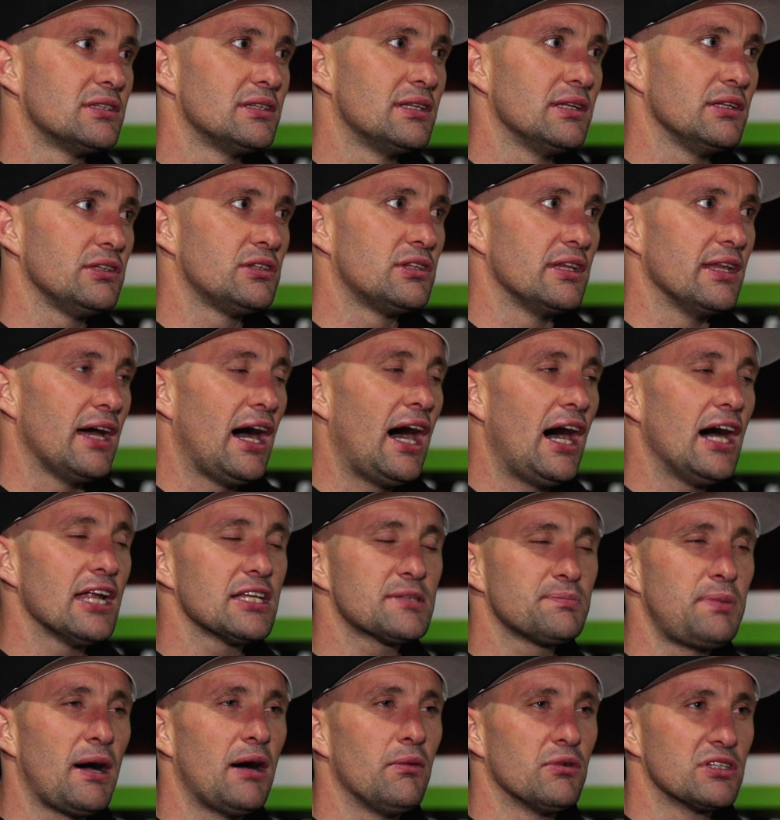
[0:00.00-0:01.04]
the
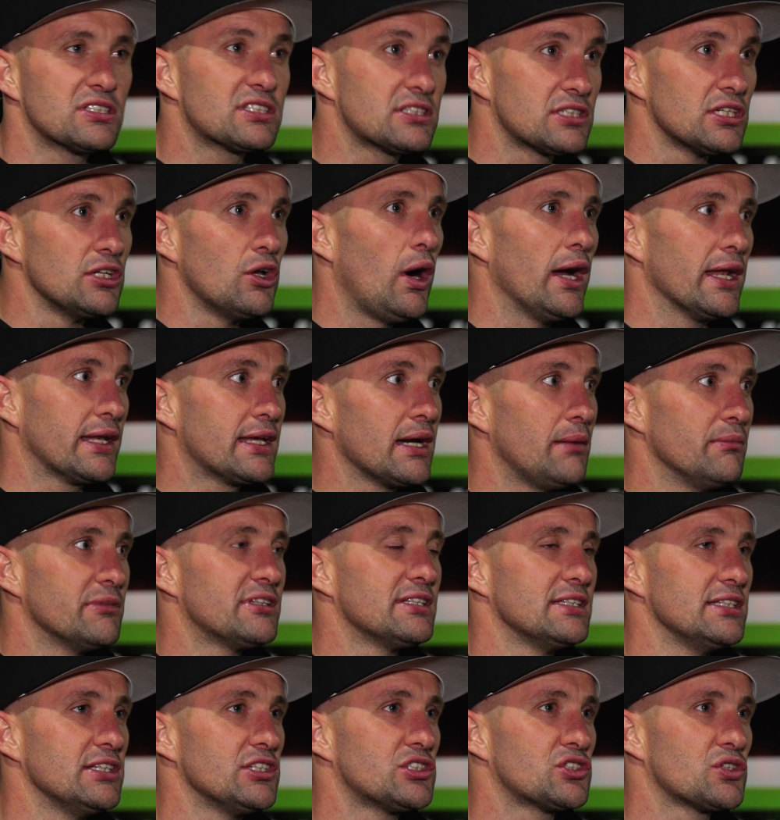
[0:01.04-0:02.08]
hardest part was tonight coming
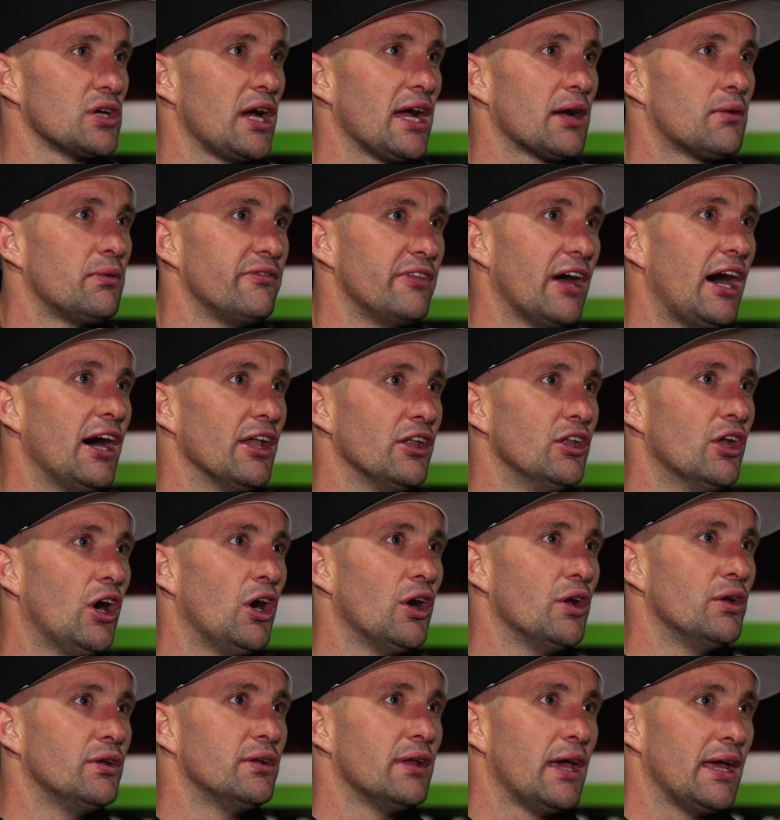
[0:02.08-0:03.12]
to this track with the
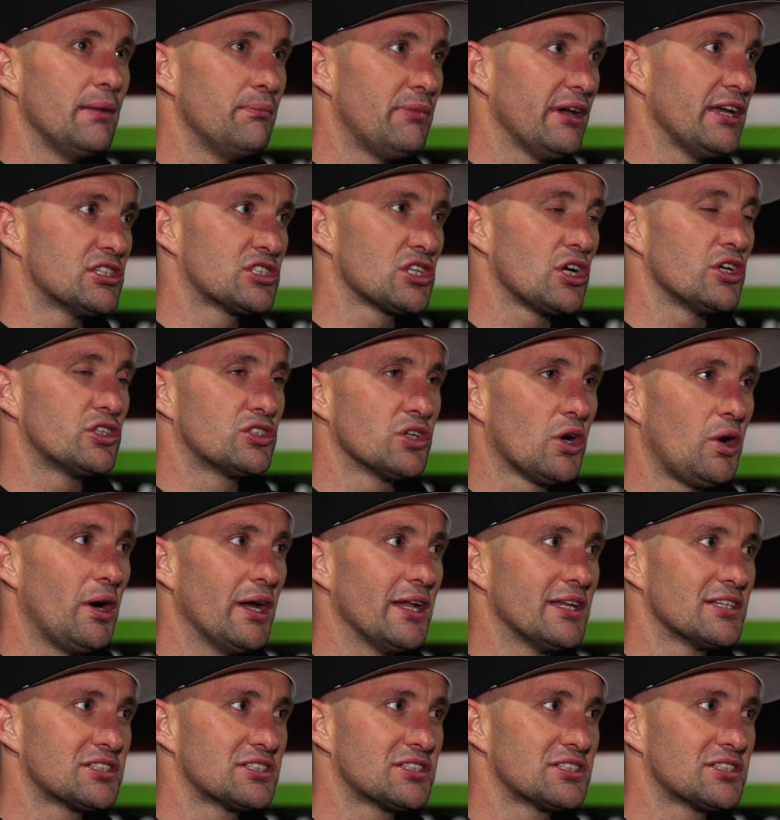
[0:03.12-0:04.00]
unknown and being so tight.